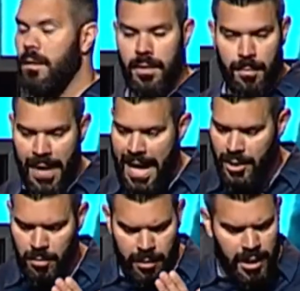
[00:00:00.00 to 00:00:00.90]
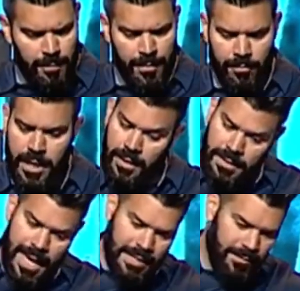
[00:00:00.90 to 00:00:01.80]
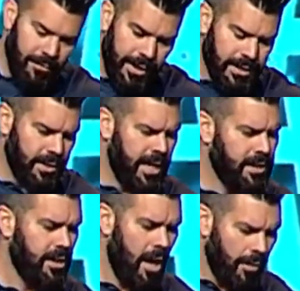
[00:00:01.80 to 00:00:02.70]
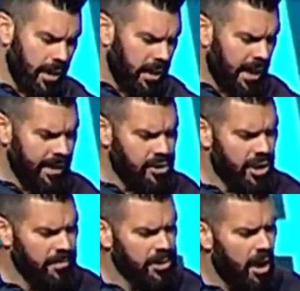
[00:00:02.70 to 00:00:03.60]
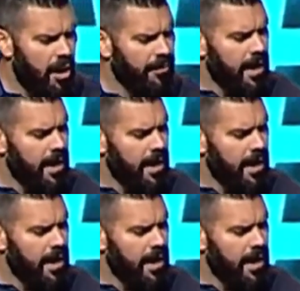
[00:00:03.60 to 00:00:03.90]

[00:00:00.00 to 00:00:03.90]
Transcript: The pastor will get up and read the text if he reads the text at all, and then he kind of jumps off.